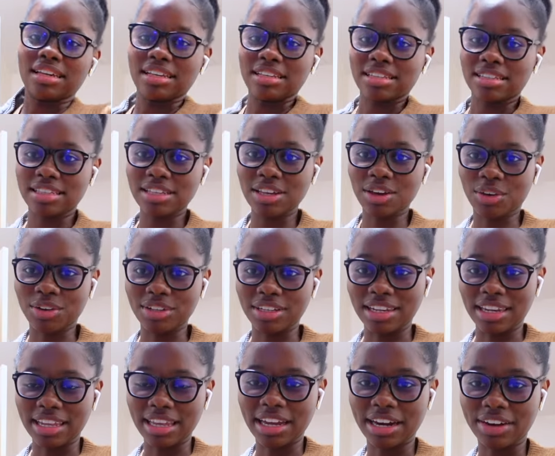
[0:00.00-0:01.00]
See all the
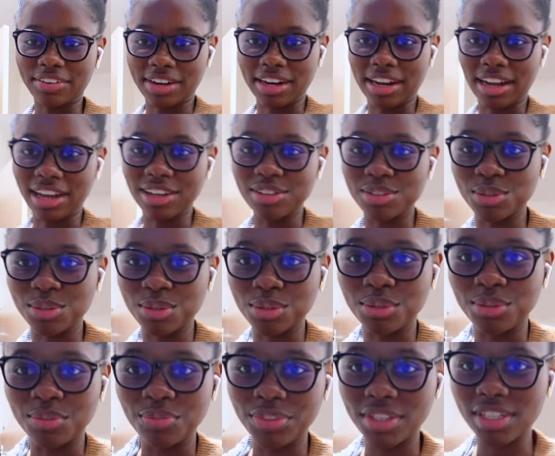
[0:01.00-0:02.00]
layering I had to do.
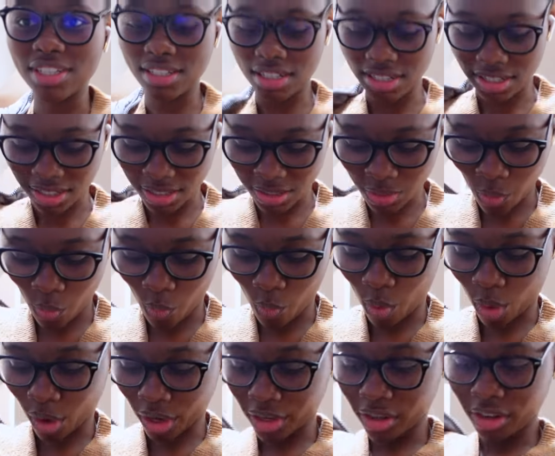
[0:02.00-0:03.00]
This is
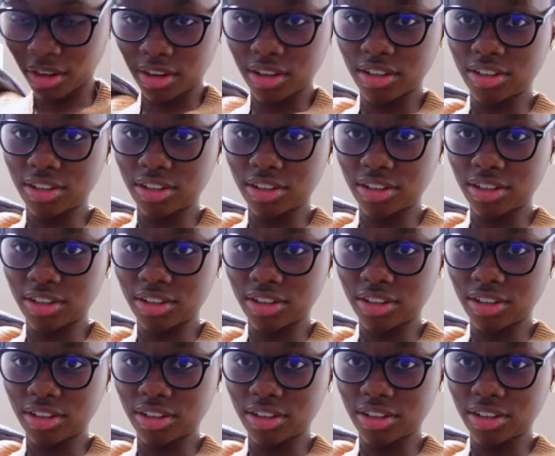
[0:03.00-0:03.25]
one,